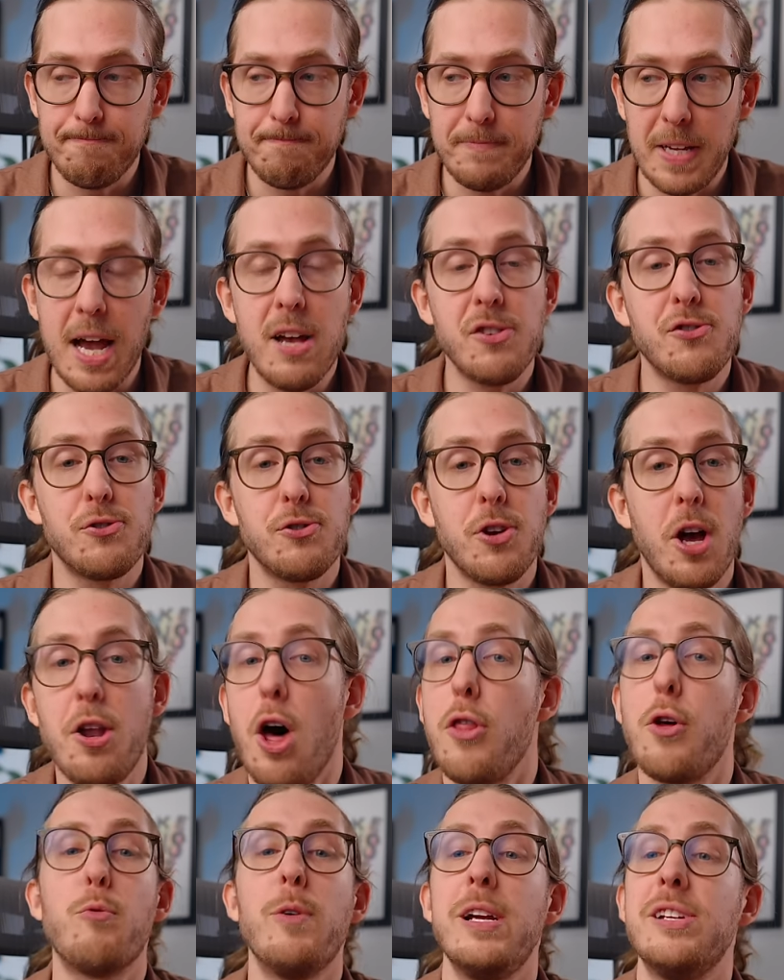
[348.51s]
yes,
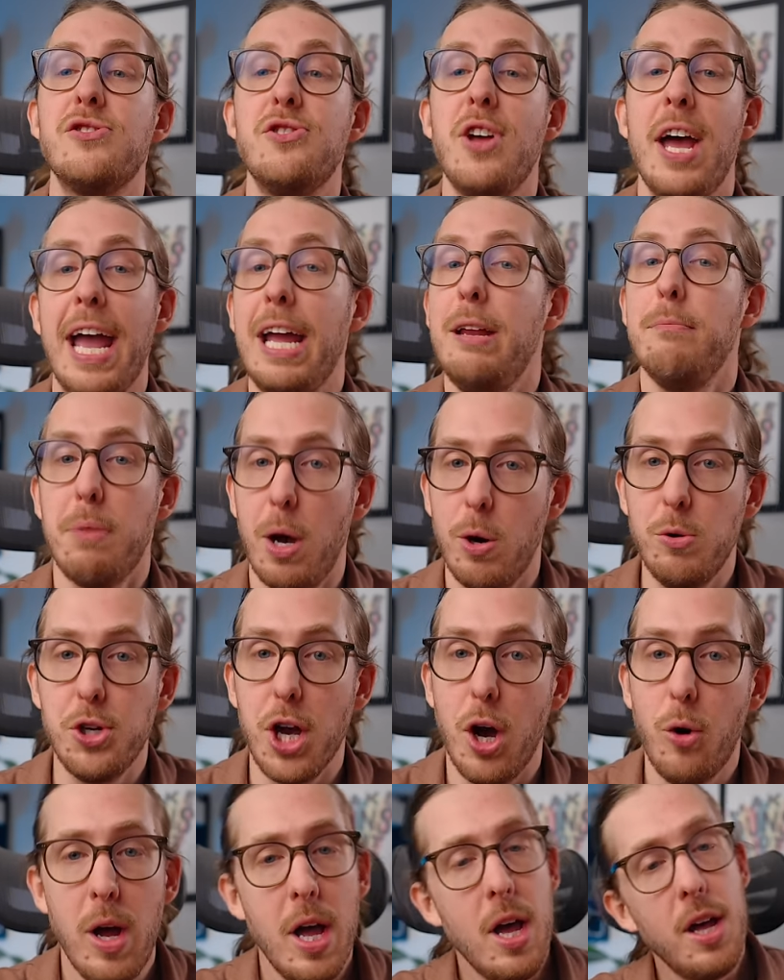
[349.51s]
another reason to hate
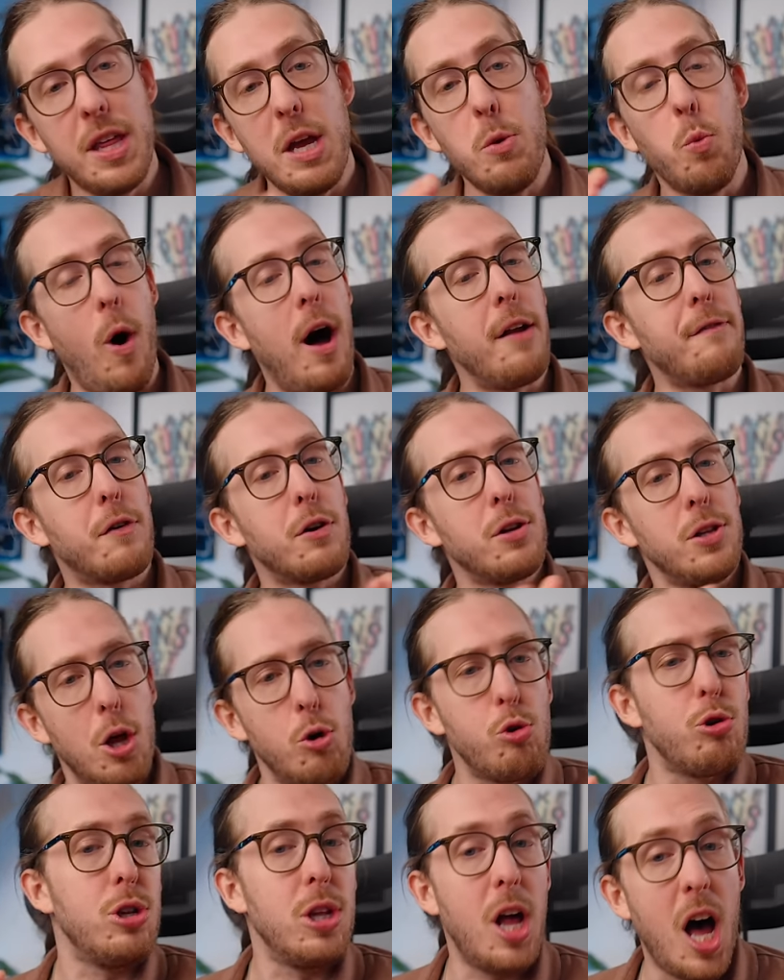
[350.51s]
Bojo, the Watford
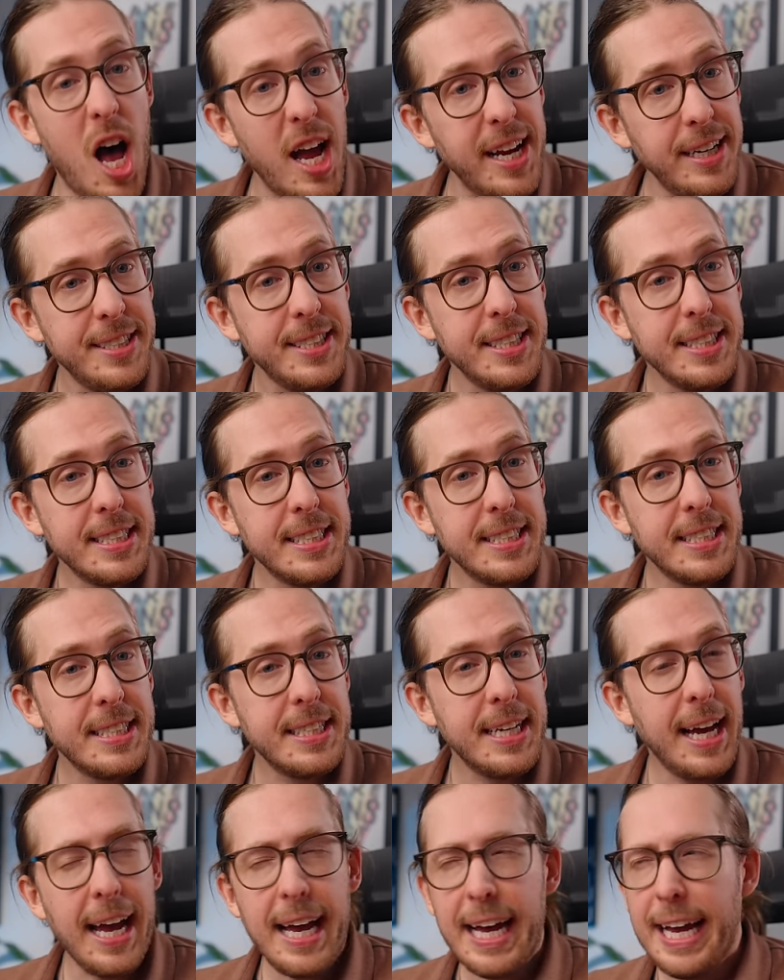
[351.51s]
local line,
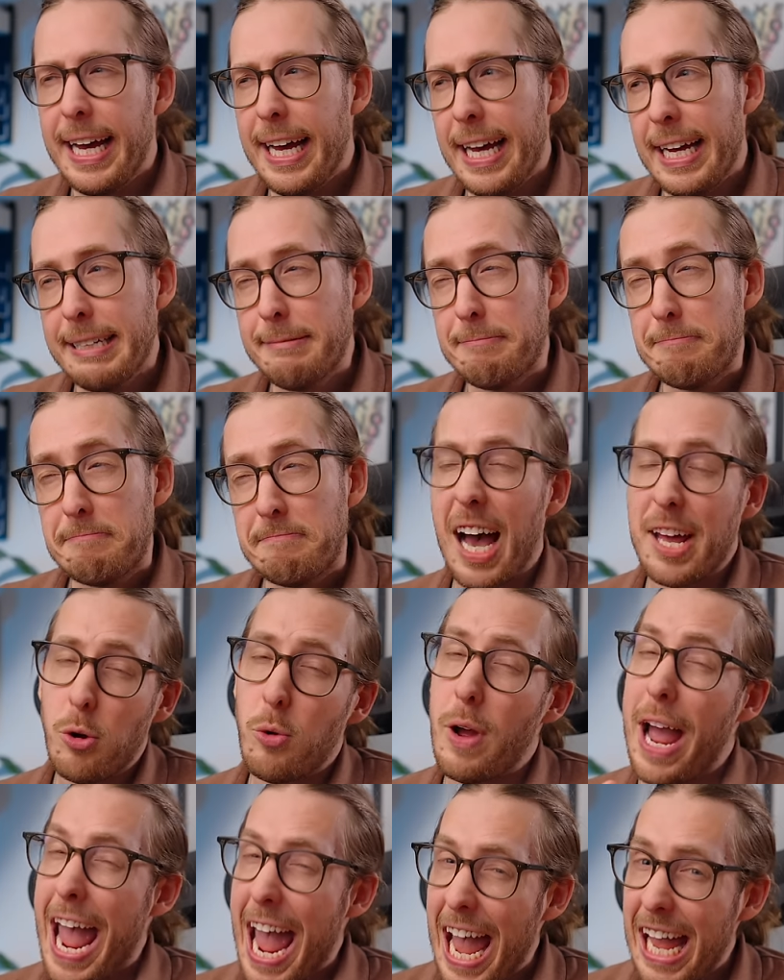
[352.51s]
I
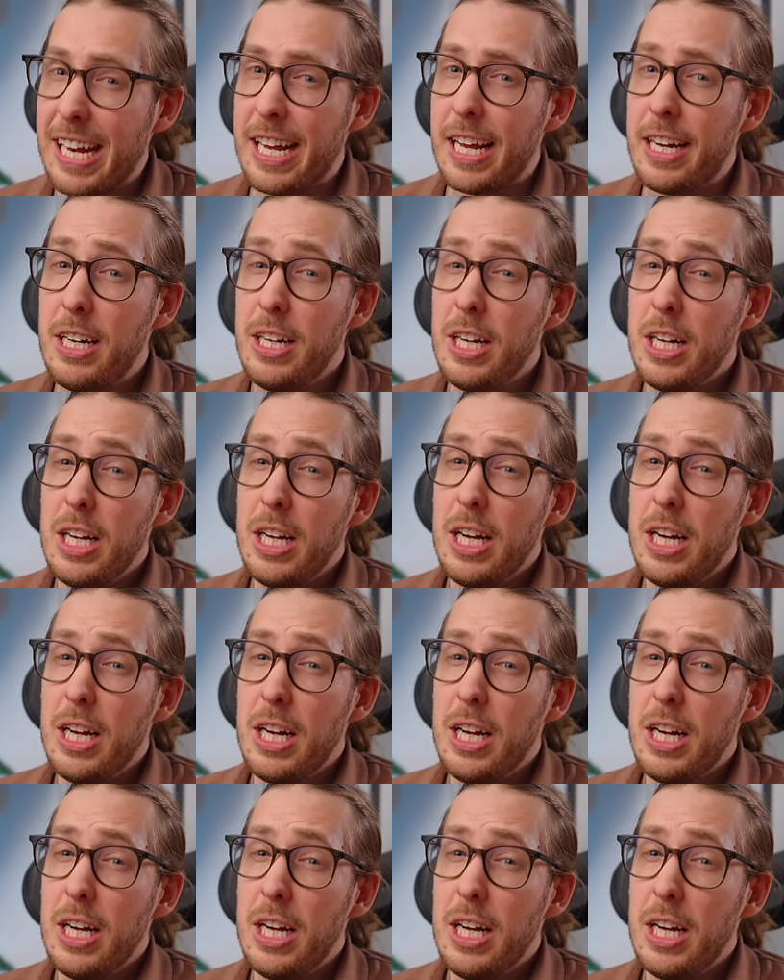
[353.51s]
don't hate it.